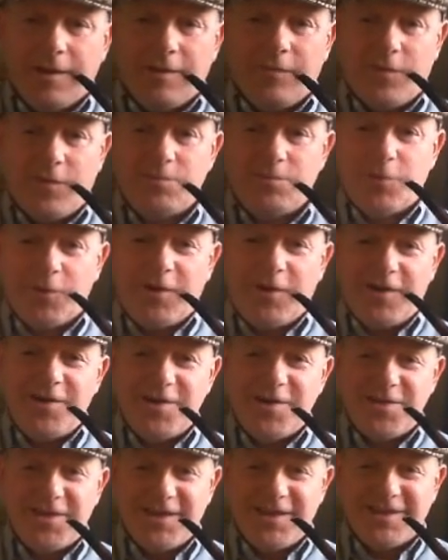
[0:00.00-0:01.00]
more
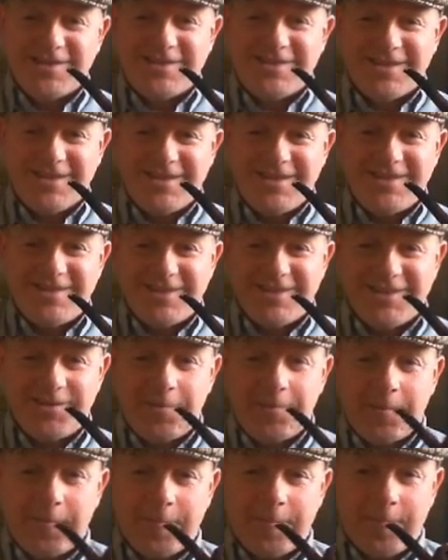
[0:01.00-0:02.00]
earthiness to this than
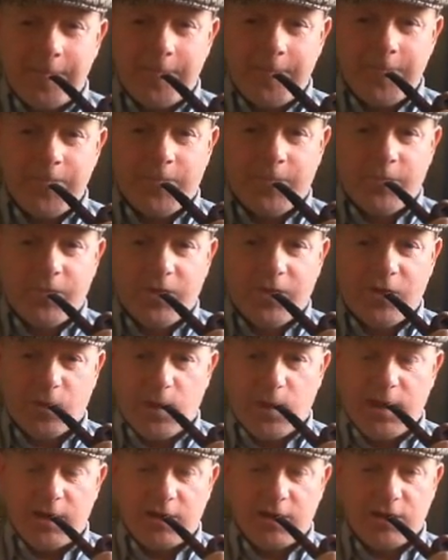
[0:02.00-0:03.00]

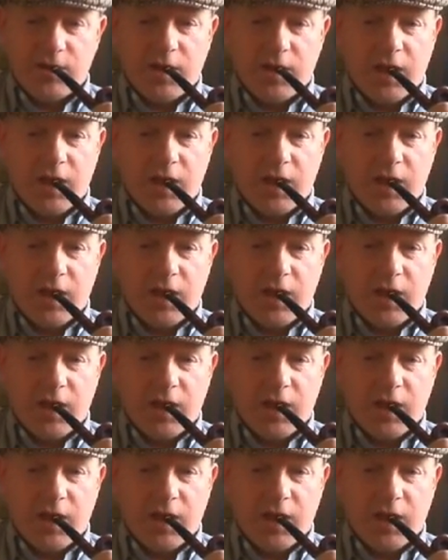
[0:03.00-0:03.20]
sweetness.